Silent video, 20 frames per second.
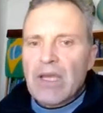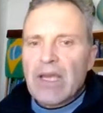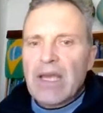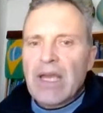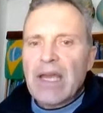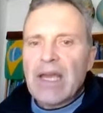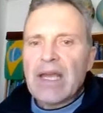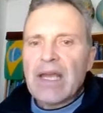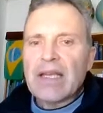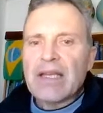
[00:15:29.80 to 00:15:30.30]

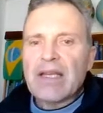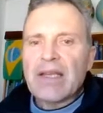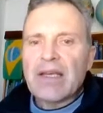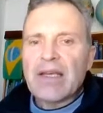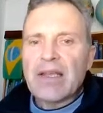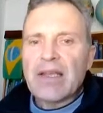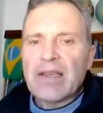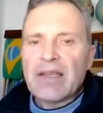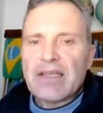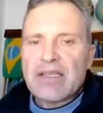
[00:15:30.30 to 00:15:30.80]

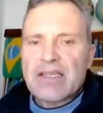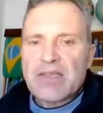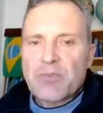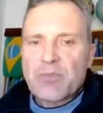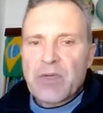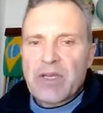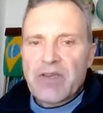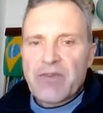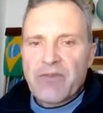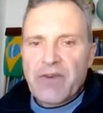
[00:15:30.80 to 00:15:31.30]
This
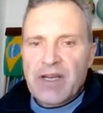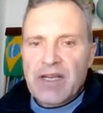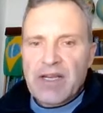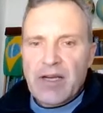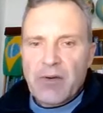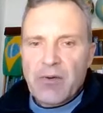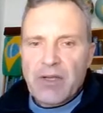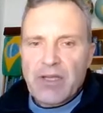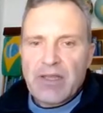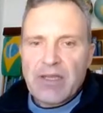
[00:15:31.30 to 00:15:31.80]
we find
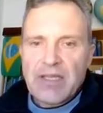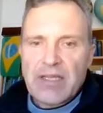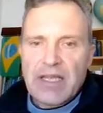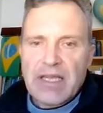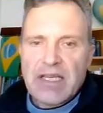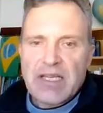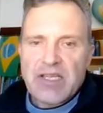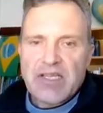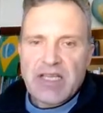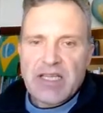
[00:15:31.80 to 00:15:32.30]
out in the
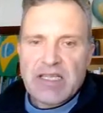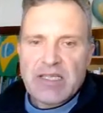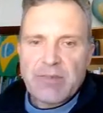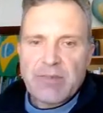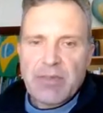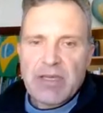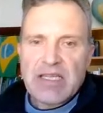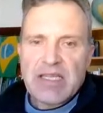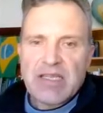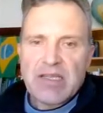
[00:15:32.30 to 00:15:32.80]
Danish
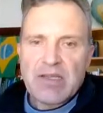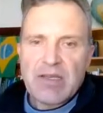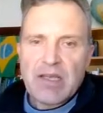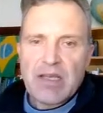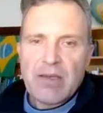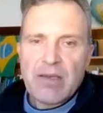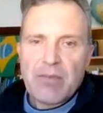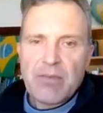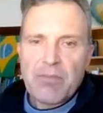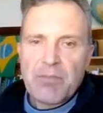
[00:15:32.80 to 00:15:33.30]
database
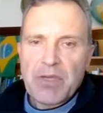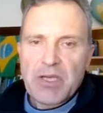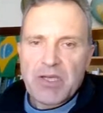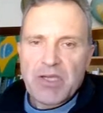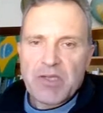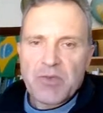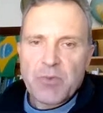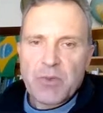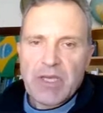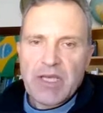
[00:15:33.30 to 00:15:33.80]

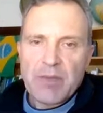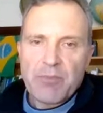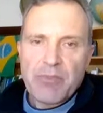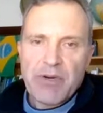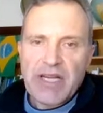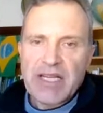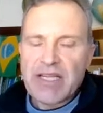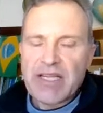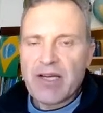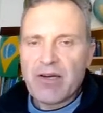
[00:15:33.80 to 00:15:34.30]
because we can
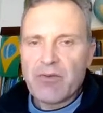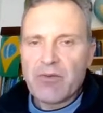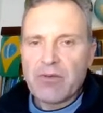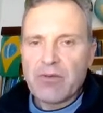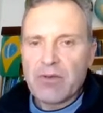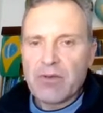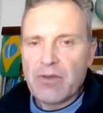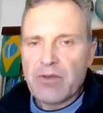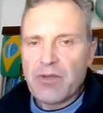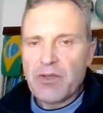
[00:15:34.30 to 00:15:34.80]
break down
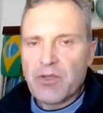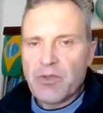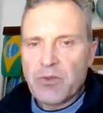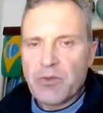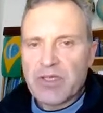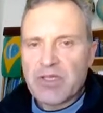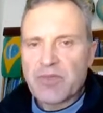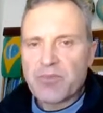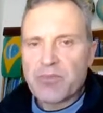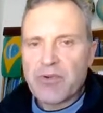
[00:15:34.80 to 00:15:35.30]
the
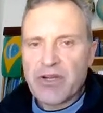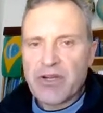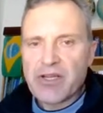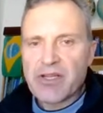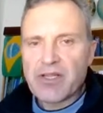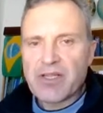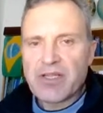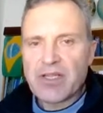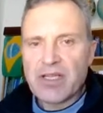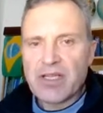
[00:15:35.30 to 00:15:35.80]
US
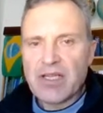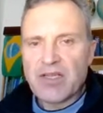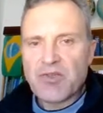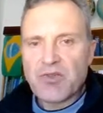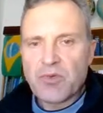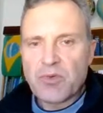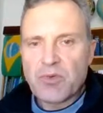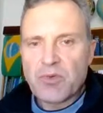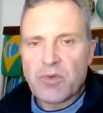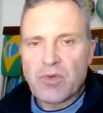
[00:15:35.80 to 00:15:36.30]
product
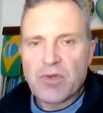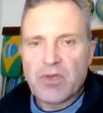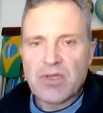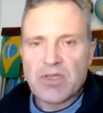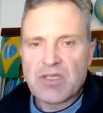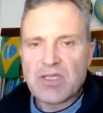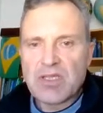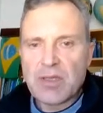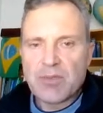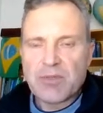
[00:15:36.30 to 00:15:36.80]
into
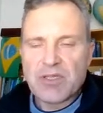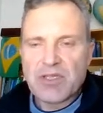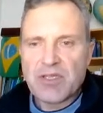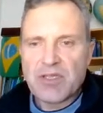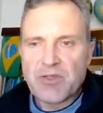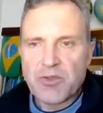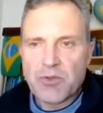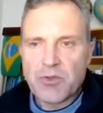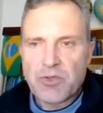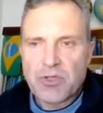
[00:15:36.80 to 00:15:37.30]

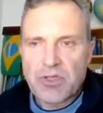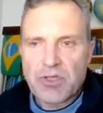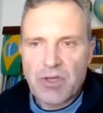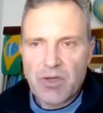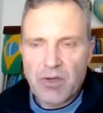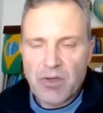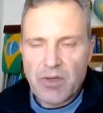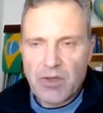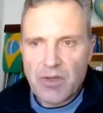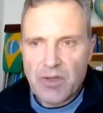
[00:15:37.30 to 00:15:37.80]
substitutes
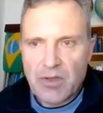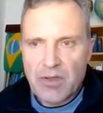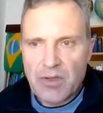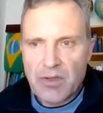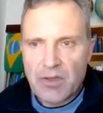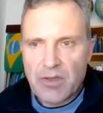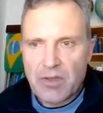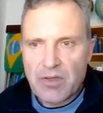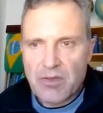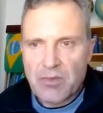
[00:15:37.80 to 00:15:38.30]
or
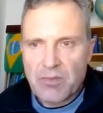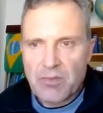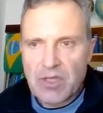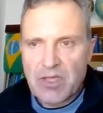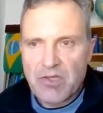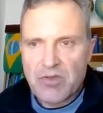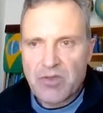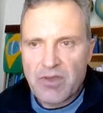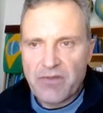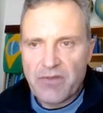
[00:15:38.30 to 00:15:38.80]

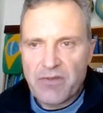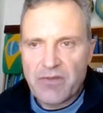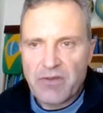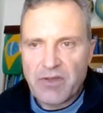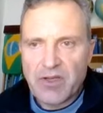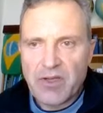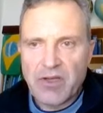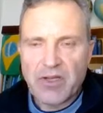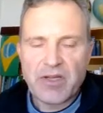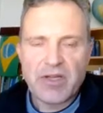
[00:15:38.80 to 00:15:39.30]
into the
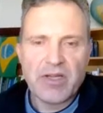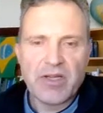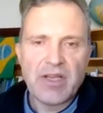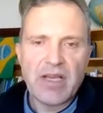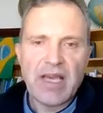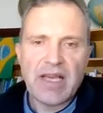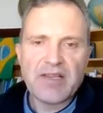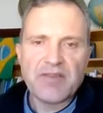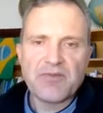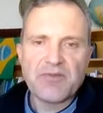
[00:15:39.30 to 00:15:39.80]
1500
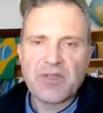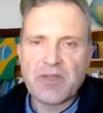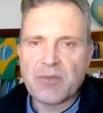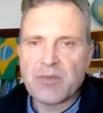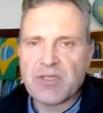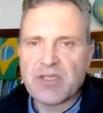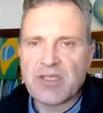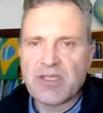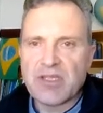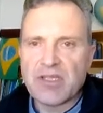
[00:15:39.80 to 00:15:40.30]
active
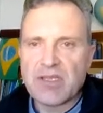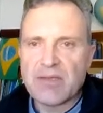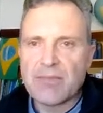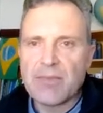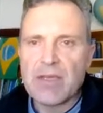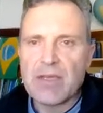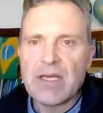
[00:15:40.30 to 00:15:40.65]
substances.